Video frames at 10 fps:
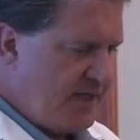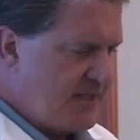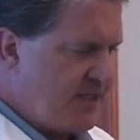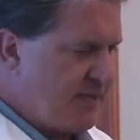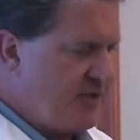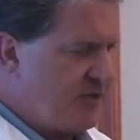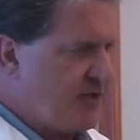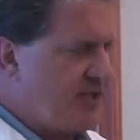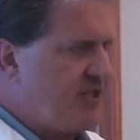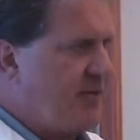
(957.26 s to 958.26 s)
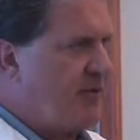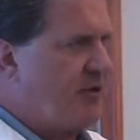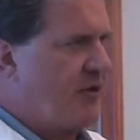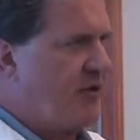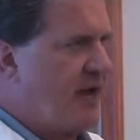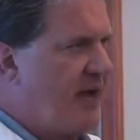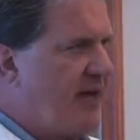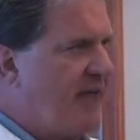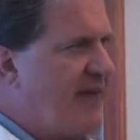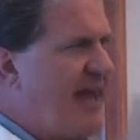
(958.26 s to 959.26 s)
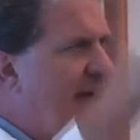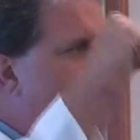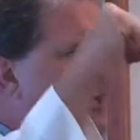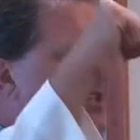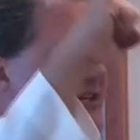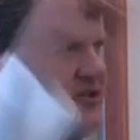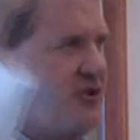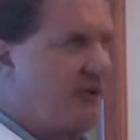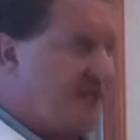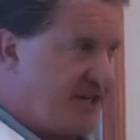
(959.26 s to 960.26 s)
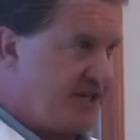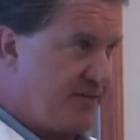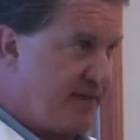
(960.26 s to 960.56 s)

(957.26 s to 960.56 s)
someone is going to tumble to the ground, have an abduction external rotation